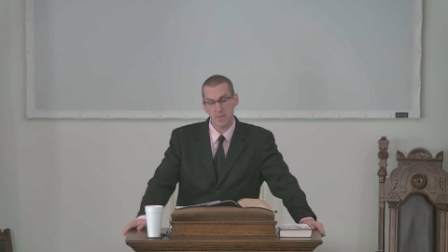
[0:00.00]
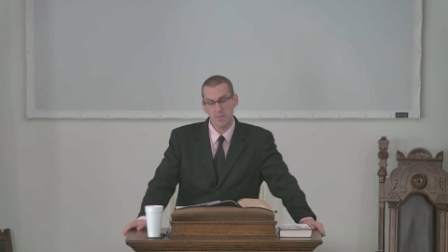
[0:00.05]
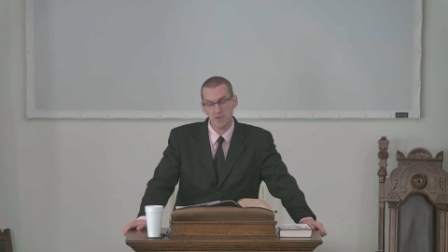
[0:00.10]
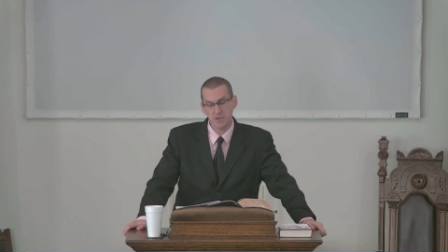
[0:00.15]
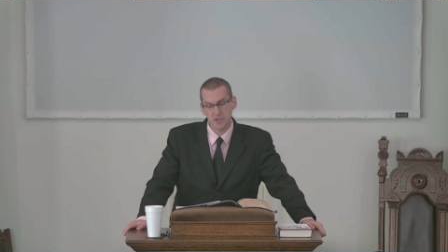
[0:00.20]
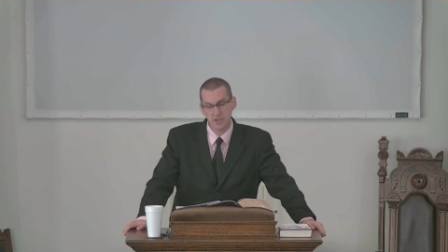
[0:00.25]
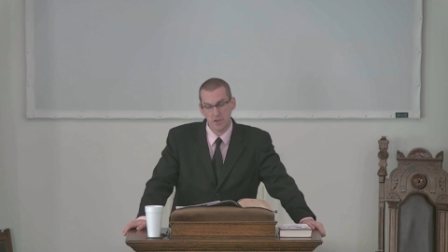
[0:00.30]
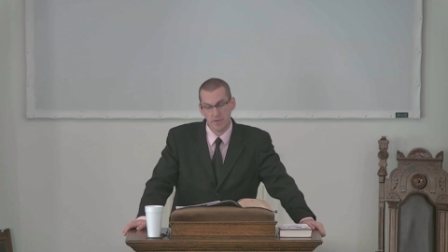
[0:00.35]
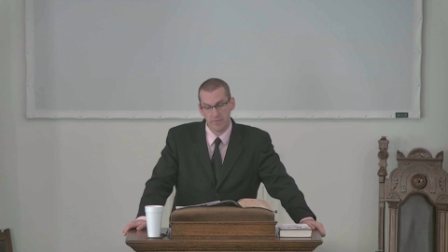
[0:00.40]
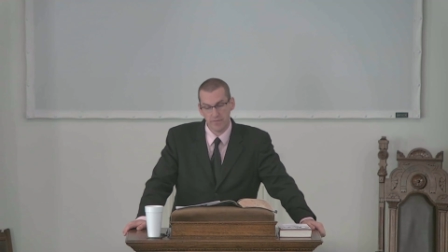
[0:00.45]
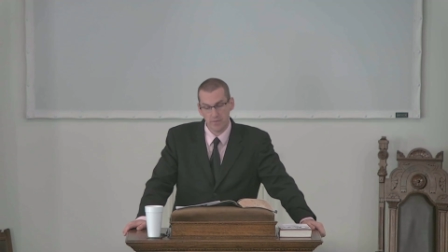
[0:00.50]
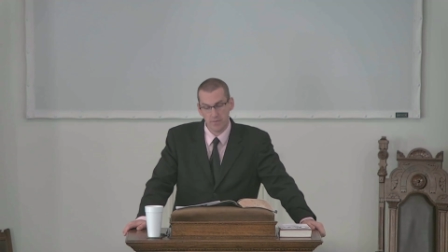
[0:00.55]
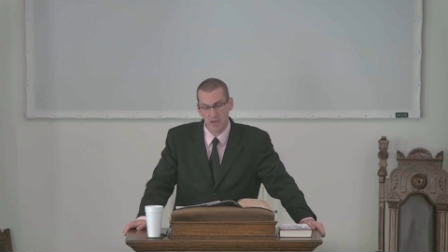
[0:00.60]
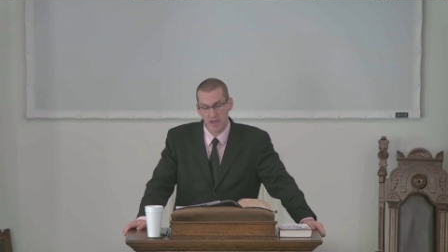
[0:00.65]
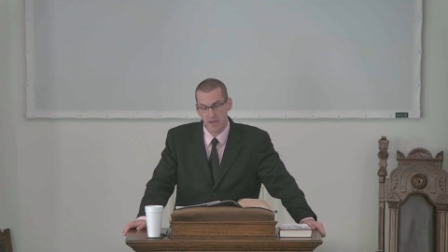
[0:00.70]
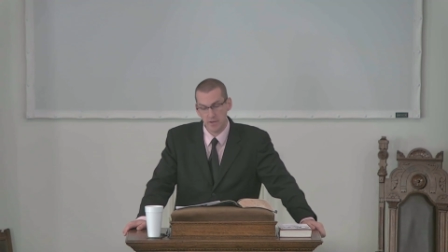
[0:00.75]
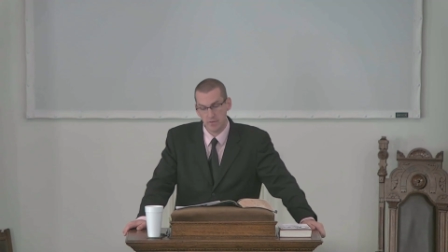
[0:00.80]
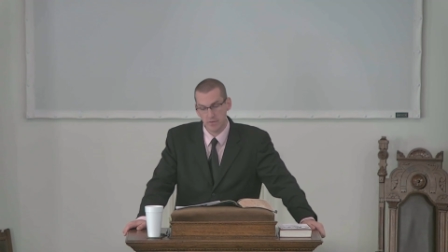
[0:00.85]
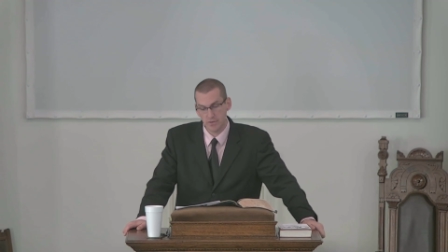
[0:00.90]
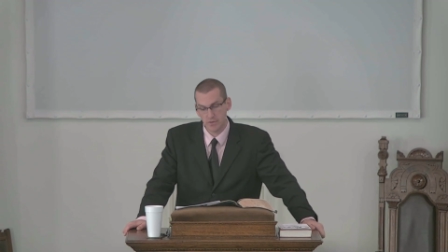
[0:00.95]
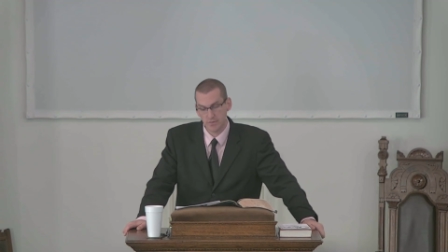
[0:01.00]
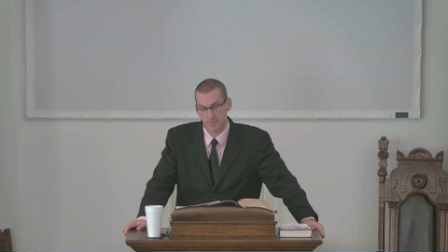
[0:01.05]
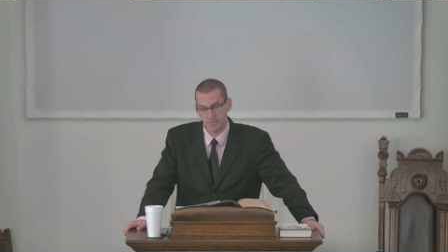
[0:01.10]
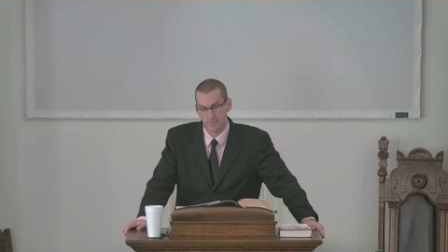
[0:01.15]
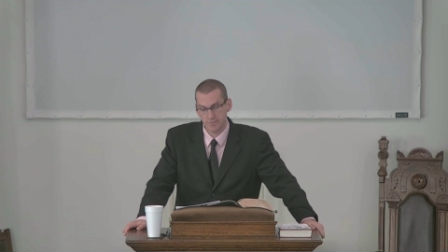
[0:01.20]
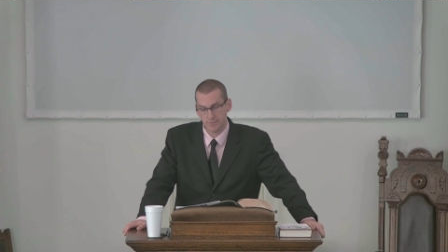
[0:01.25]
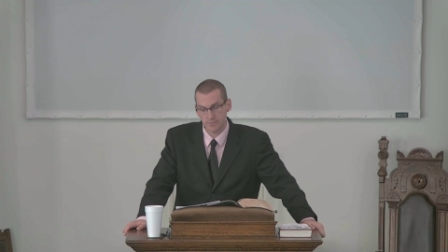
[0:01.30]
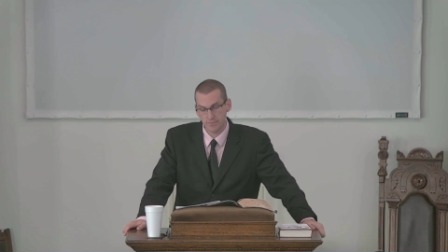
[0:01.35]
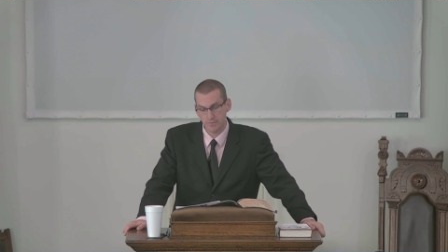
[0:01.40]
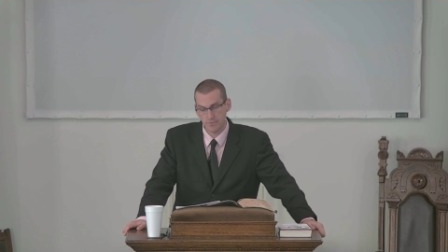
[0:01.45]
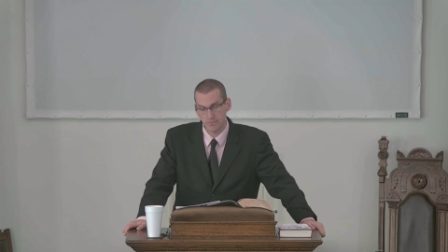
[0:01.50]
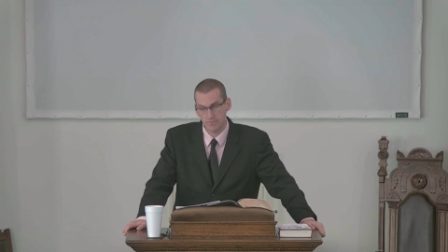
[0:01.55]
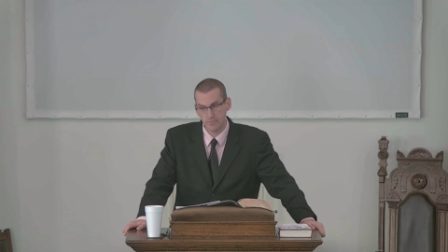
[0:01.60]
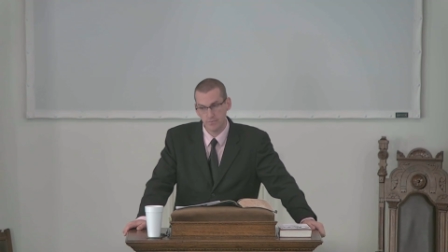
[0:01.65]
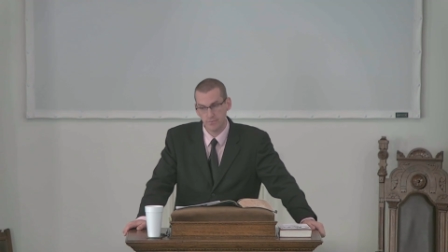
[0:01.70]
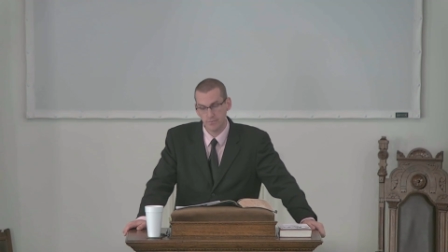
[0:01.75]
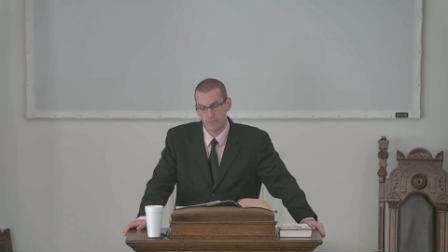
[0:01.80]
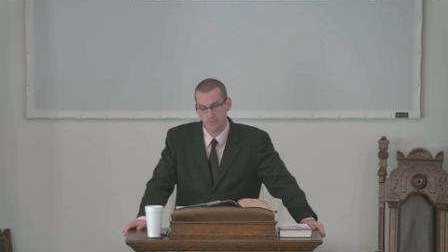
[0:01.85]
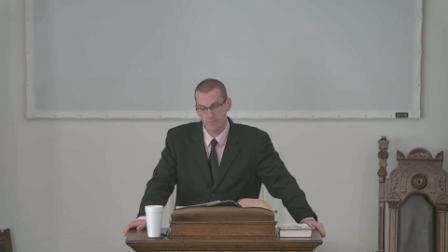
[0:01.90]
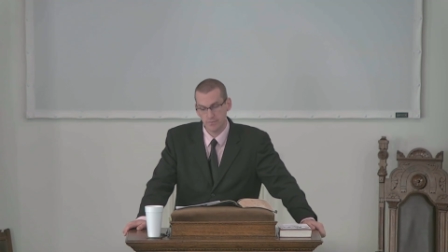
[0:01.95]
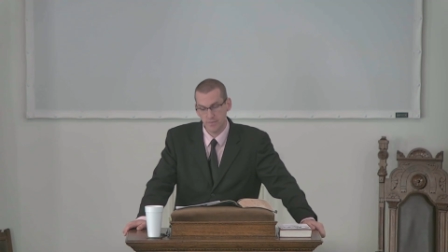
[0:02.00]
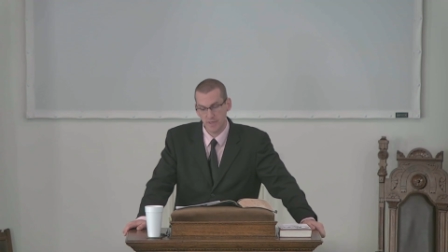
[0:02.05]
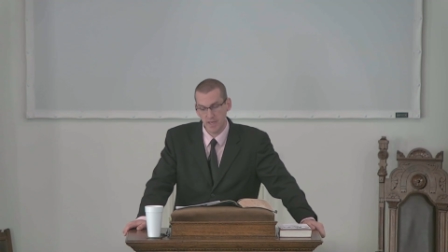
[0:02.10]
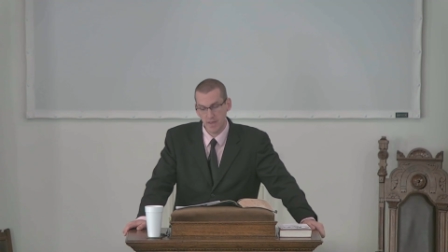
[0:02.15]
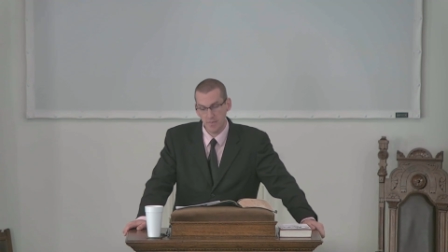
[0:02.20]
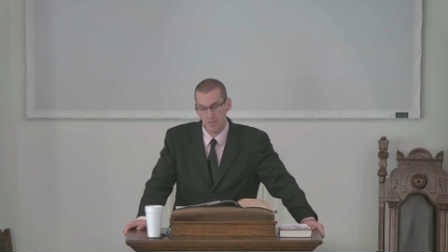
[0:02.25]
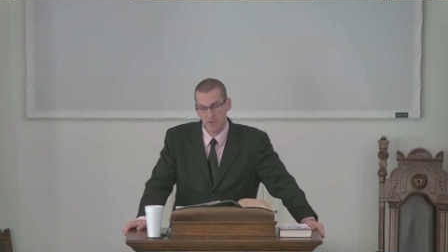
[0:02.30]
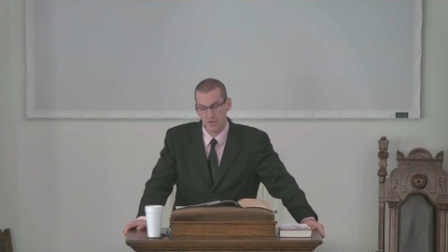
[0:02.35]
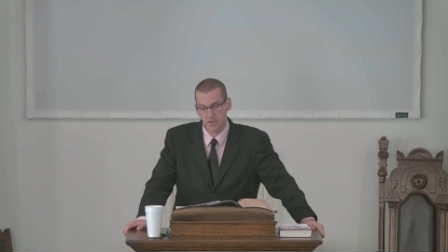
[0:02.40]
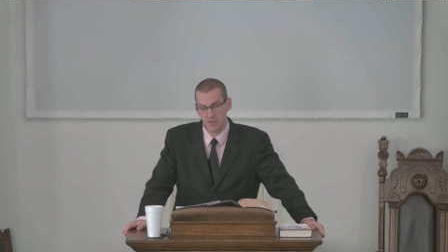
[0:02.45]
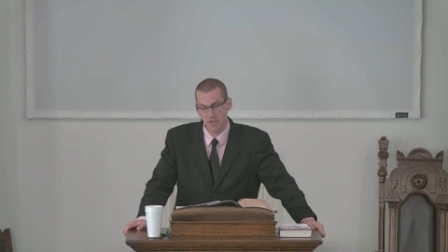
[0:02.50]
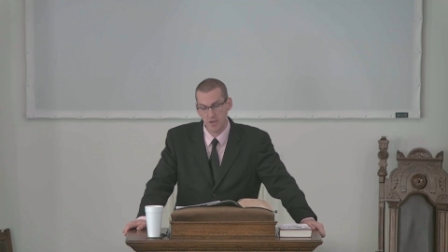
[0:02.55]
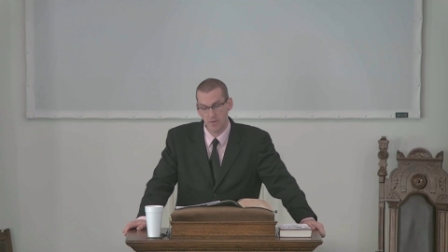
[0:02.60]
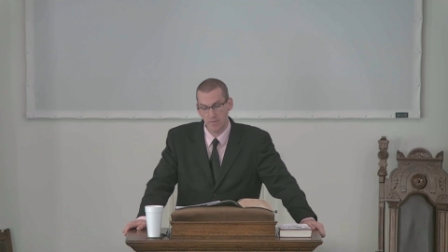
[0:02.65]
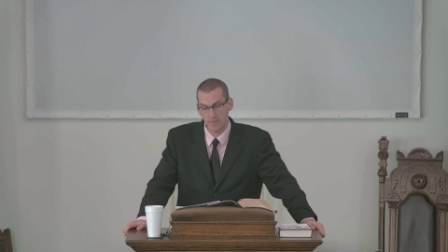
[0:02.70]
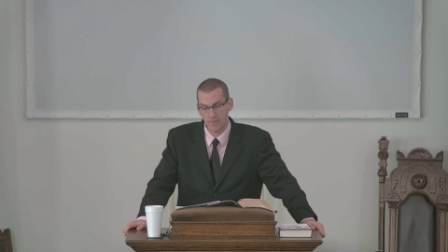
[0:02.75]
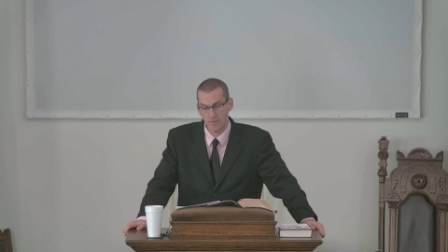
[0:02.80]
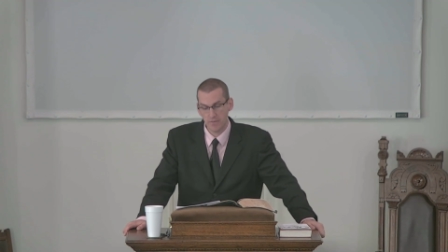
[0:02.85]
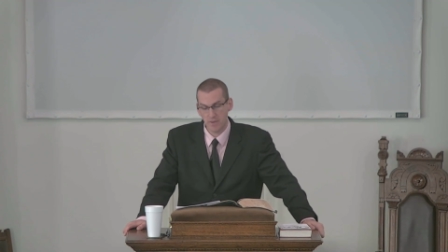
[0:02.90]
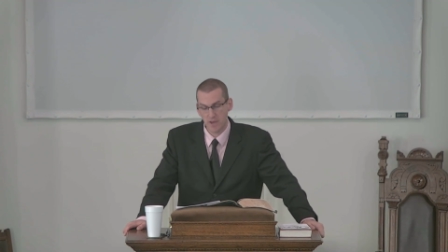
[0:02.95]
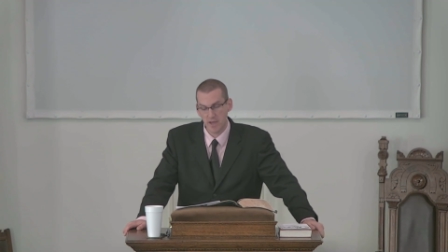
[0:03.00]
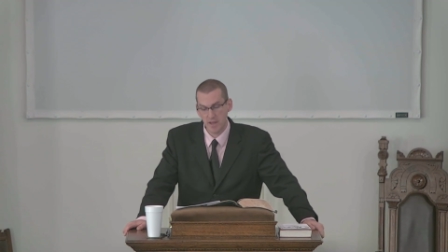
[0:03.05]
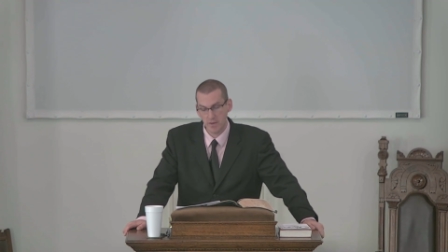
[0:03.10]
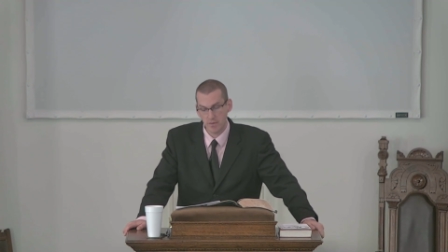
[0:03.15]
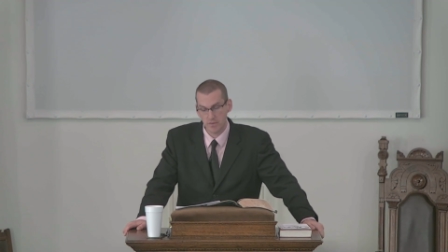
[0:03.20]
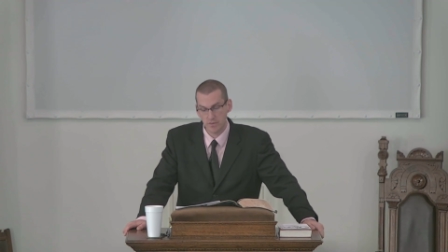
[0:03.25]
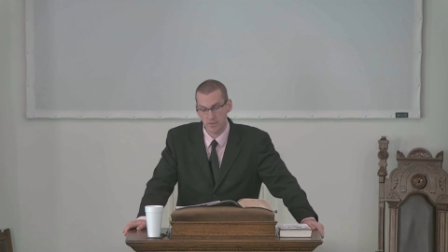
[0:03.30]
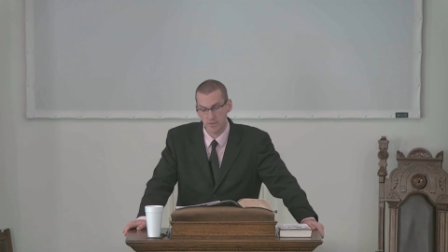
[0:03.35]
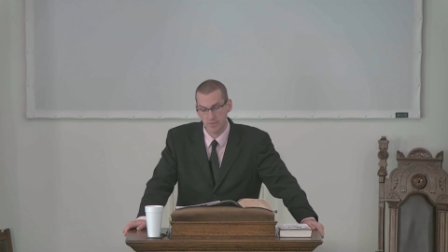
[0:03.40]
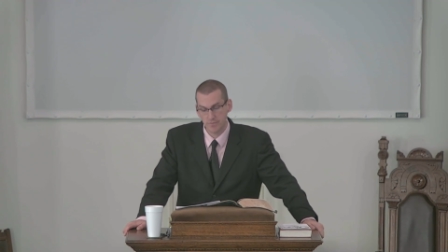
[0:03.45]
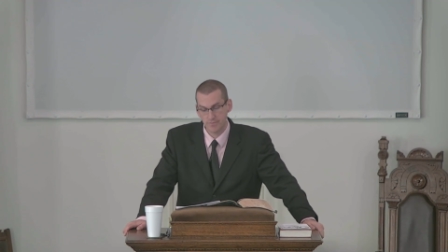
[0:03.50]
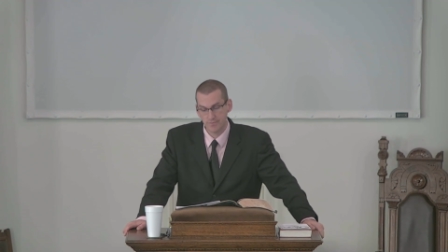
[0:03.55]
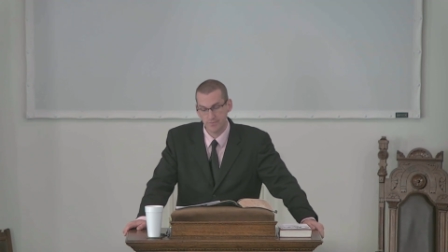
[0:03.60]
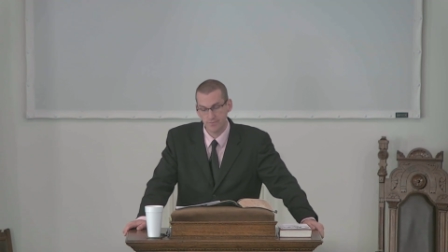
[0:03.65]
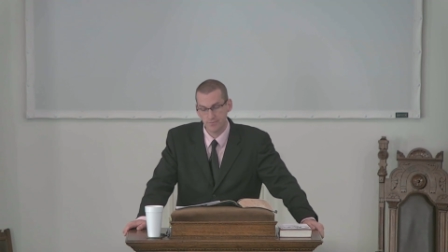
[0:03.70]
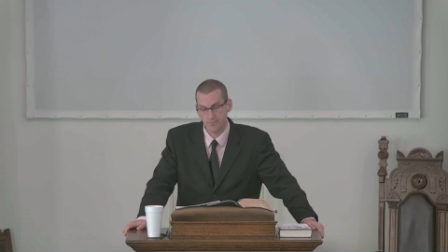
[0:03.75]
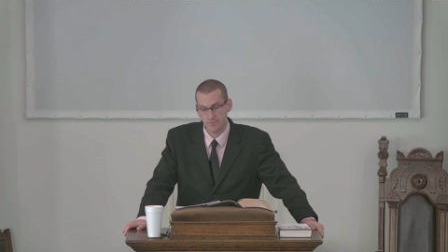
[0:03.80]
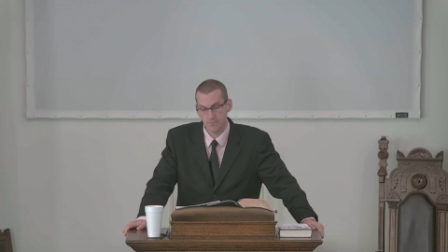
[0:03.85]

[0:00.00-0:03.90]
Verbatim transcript: keep yourself from idols. Keep yourself from idols.